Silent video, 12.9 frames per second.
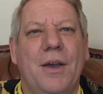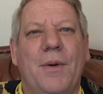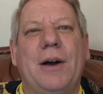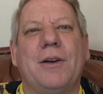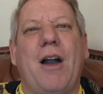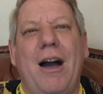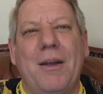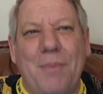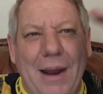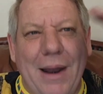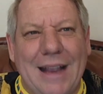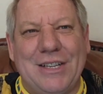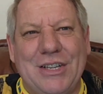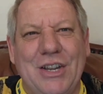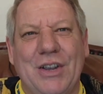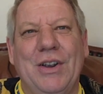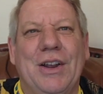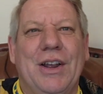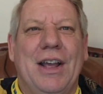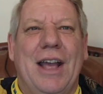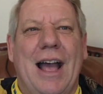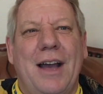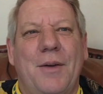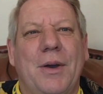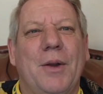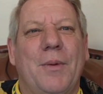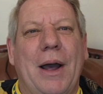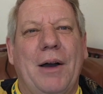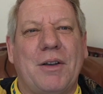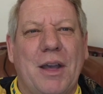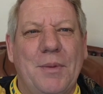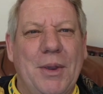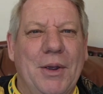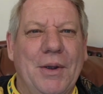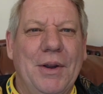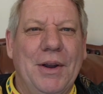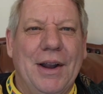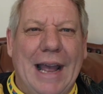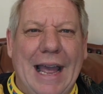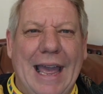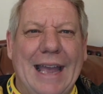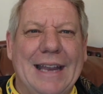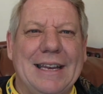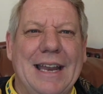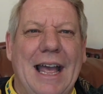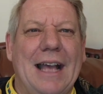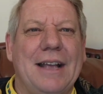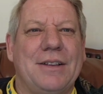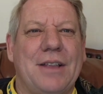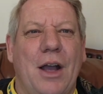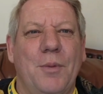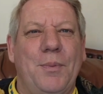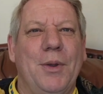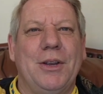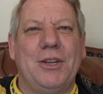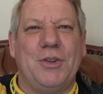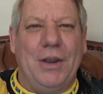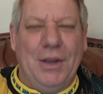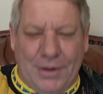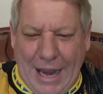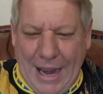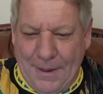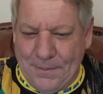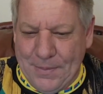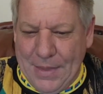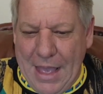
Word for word: Well, God bless you. I want to welcome you, and uh, I hope you enjoy your day.